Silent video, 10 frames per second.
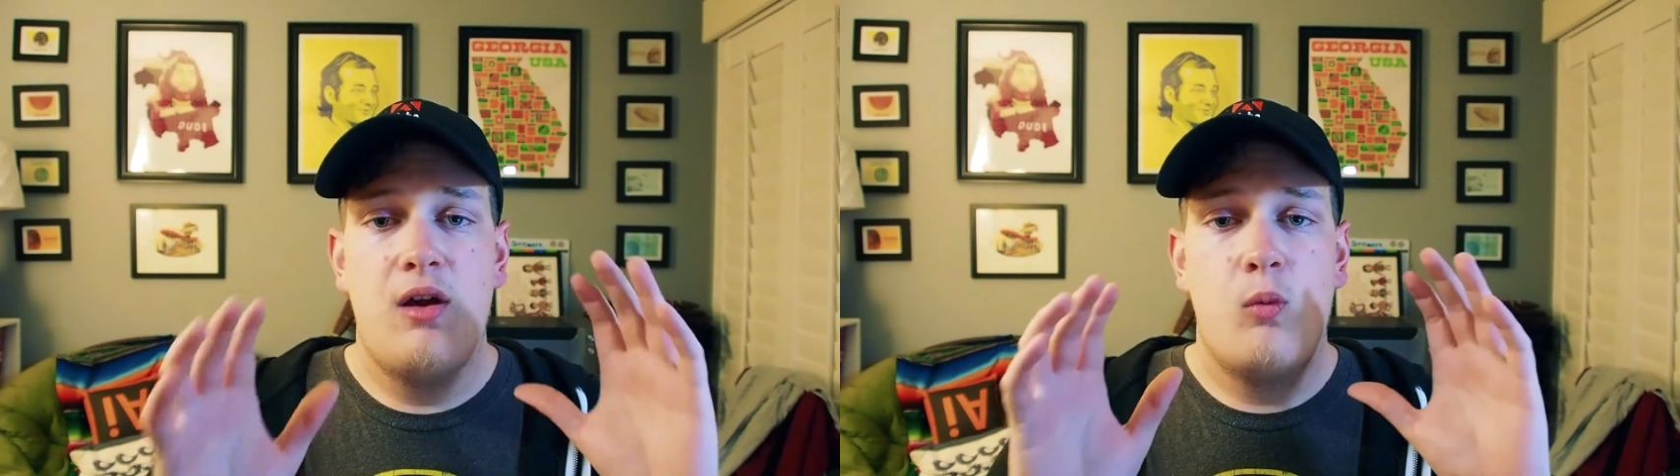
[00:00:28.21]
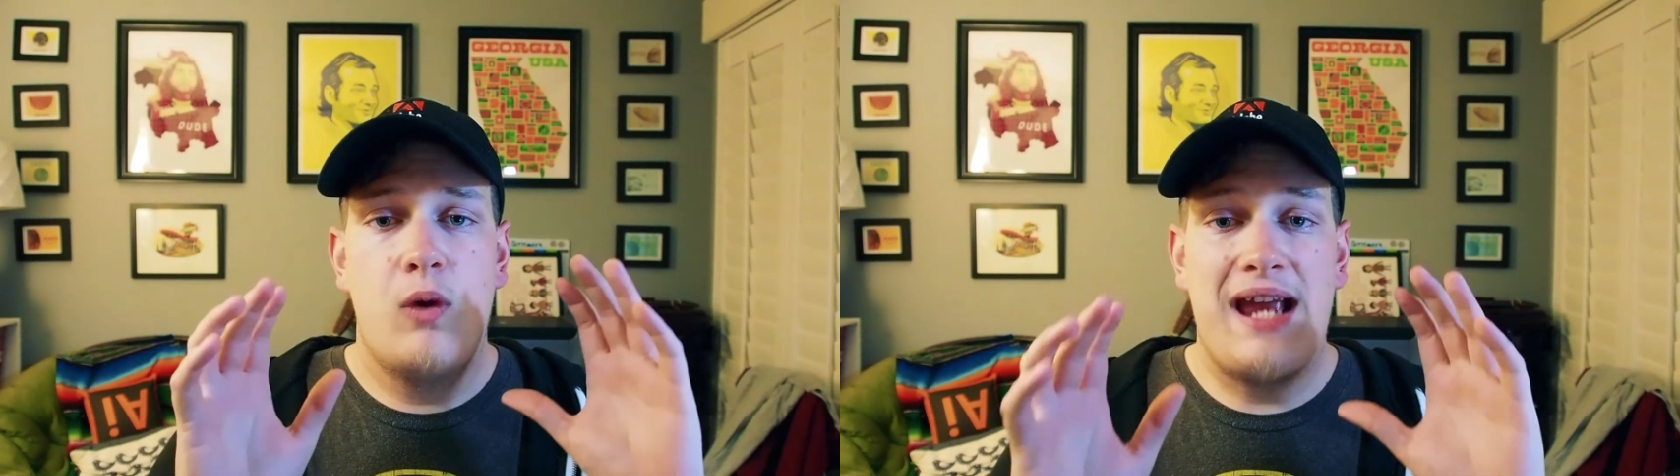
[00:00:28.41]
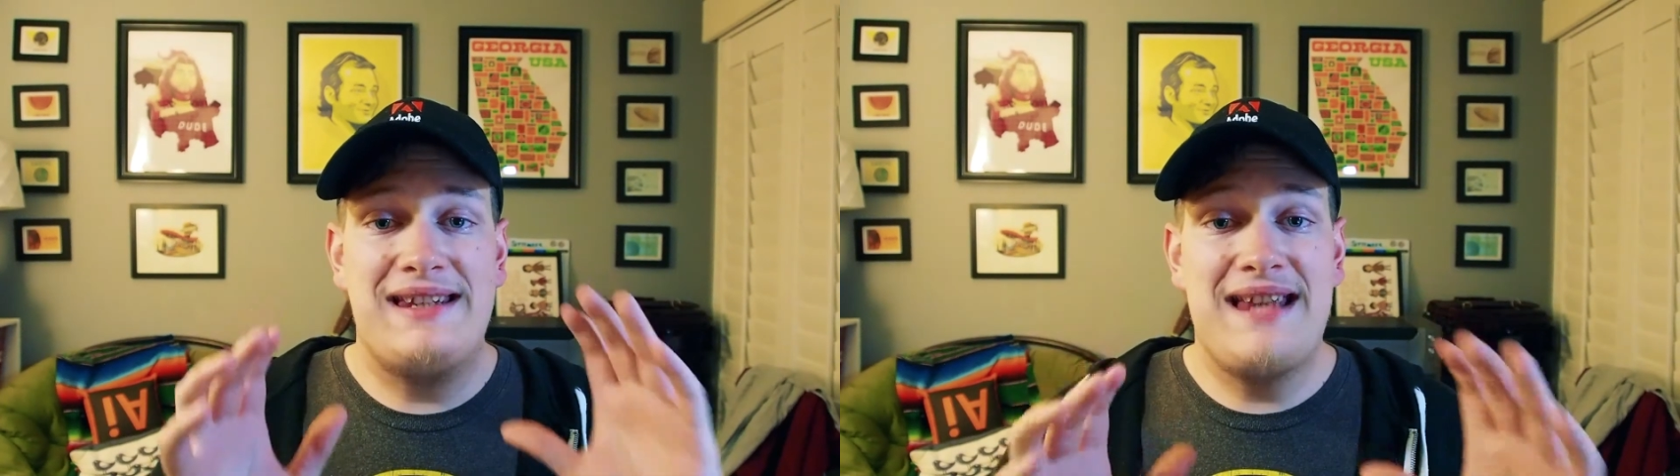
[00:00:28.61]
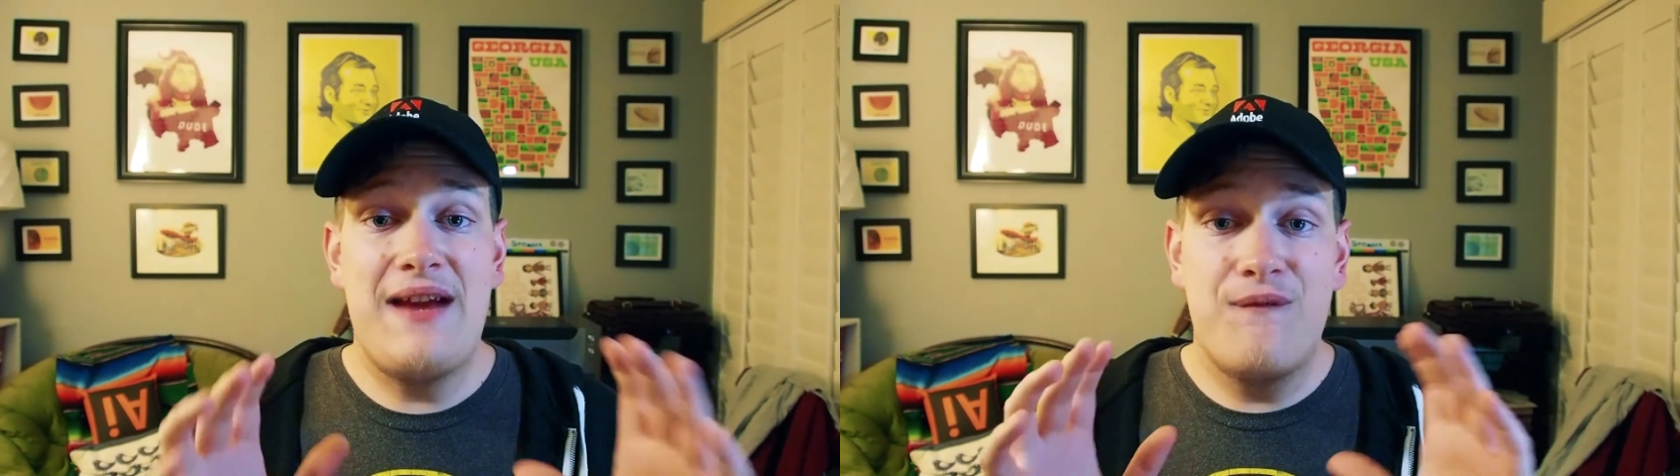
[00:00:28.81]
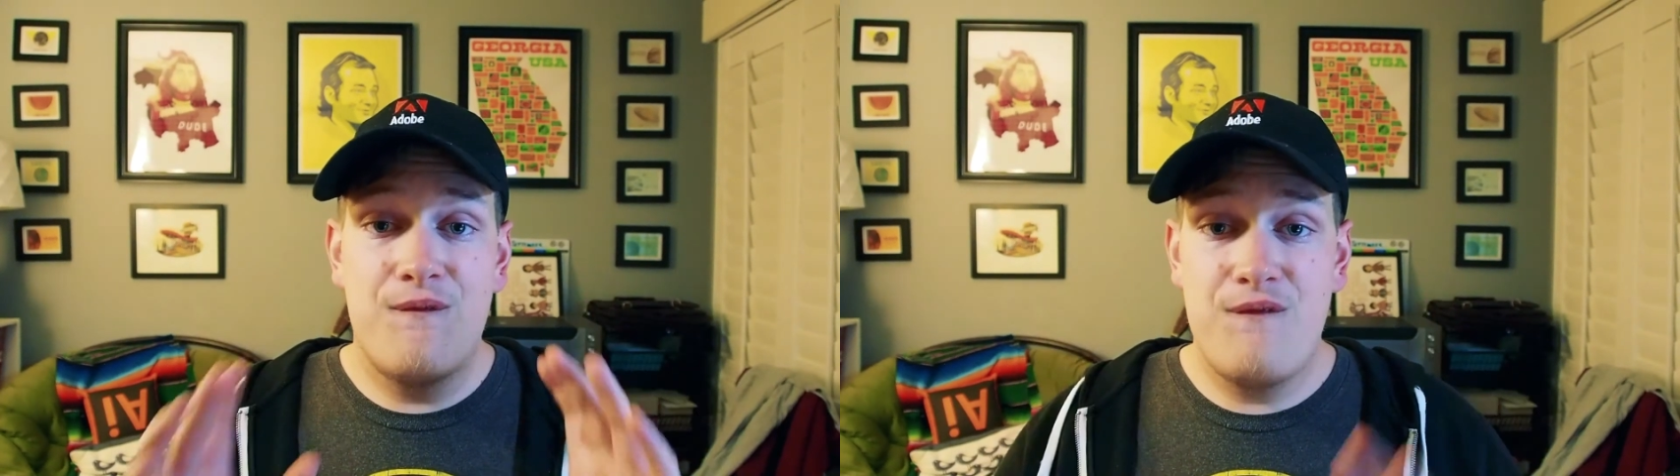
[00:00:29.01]
when I say
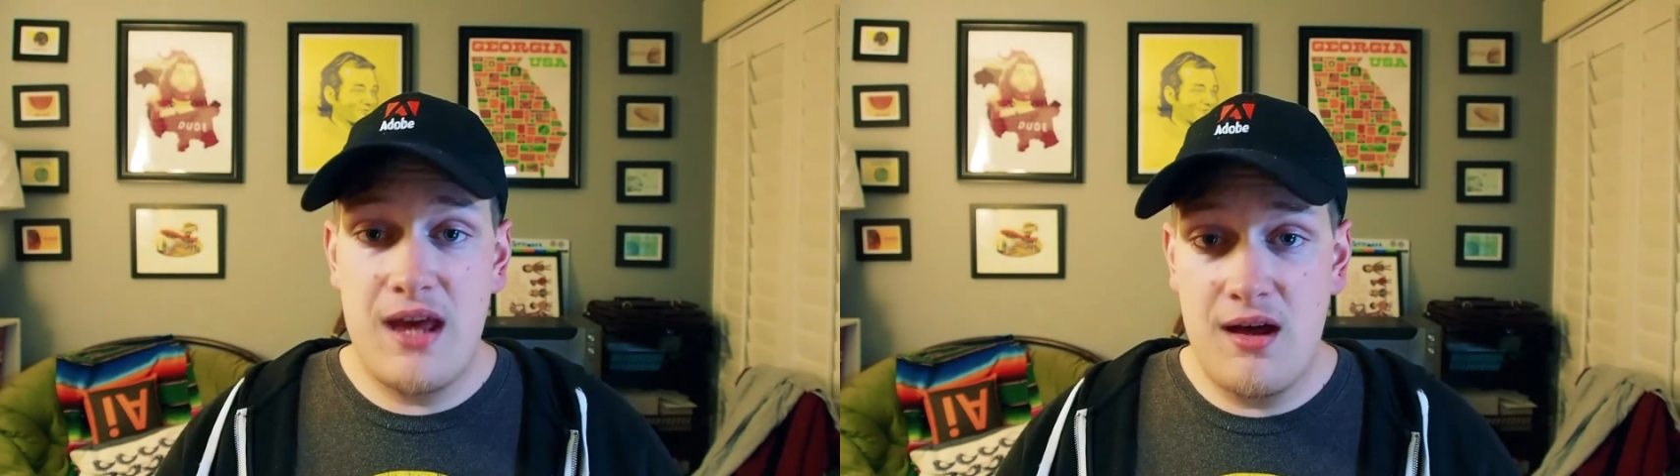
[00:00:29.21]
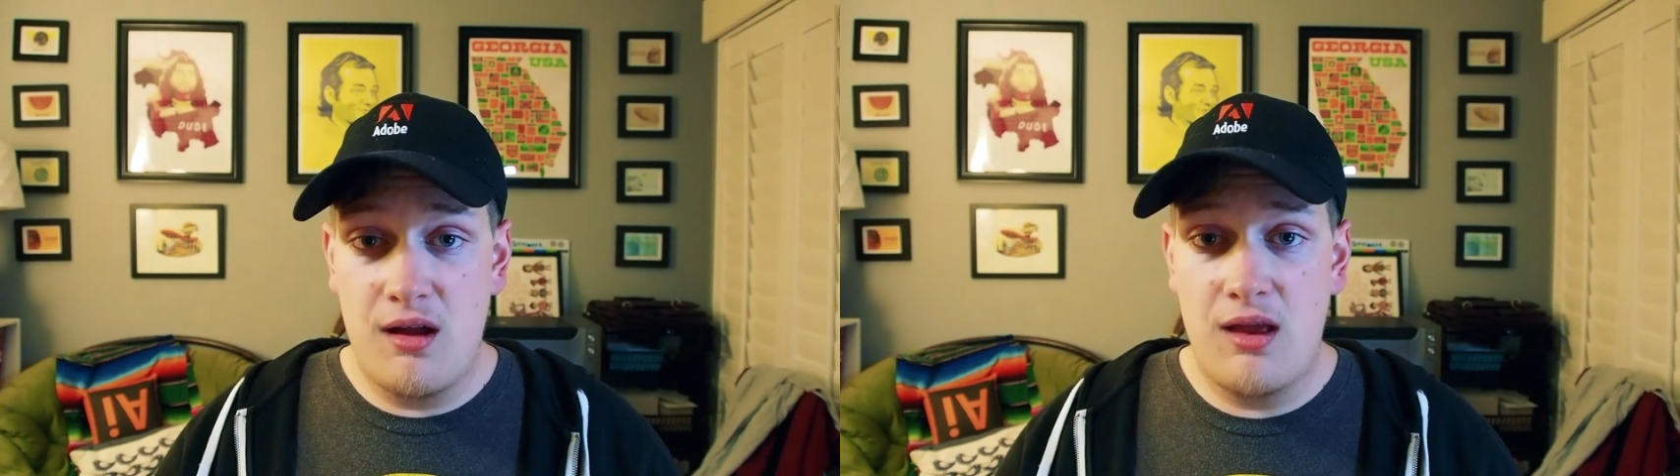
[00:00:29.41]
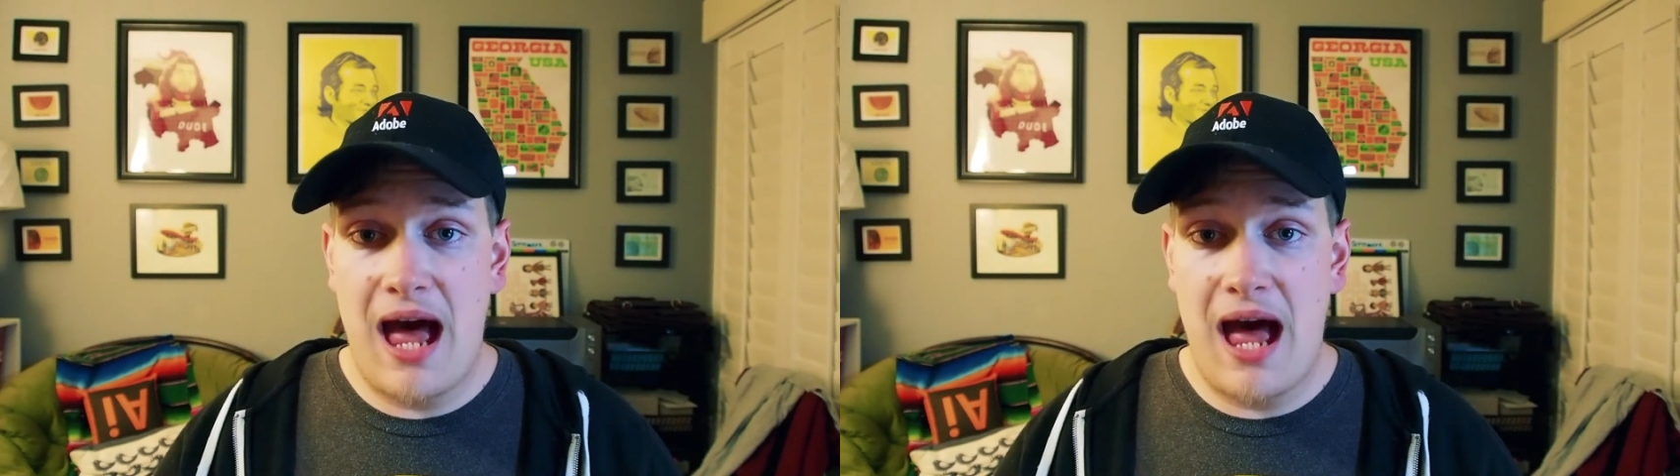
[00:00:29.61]
fill,